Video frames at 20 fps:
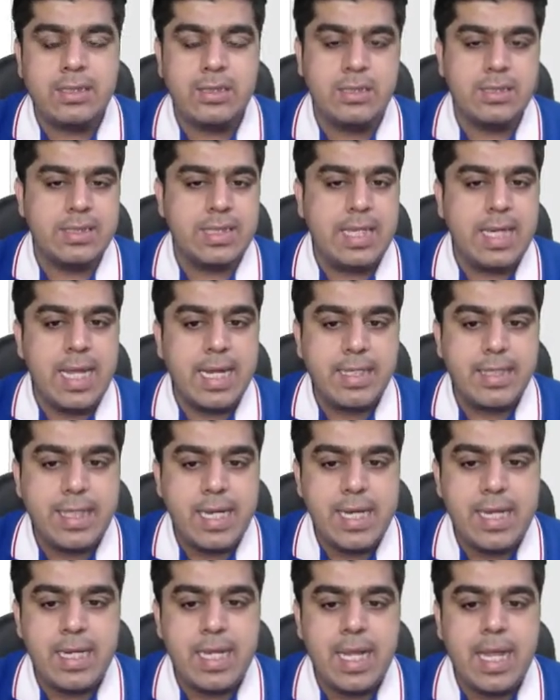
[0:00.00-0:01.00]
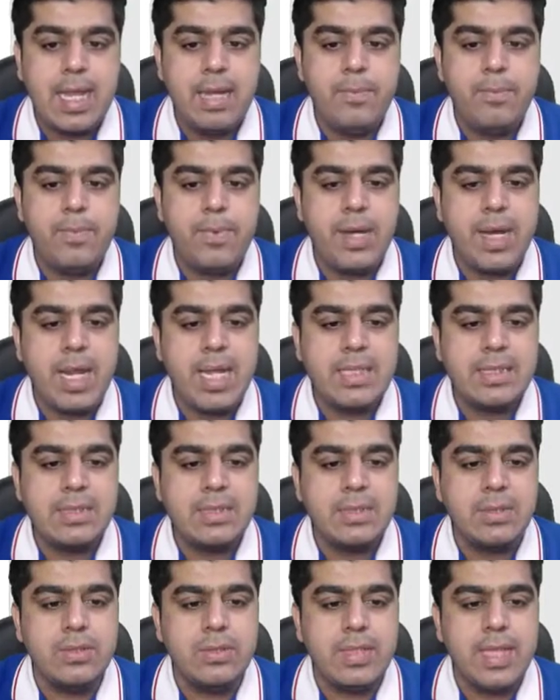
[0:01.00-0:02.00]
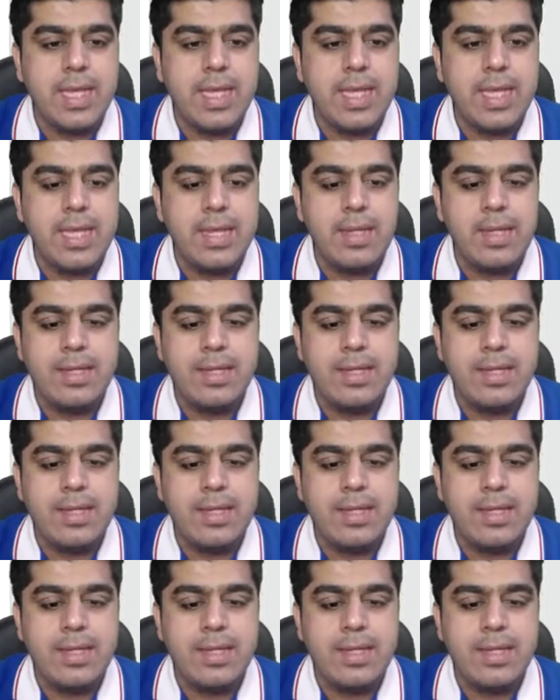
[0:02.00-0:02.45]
So select it and press OK.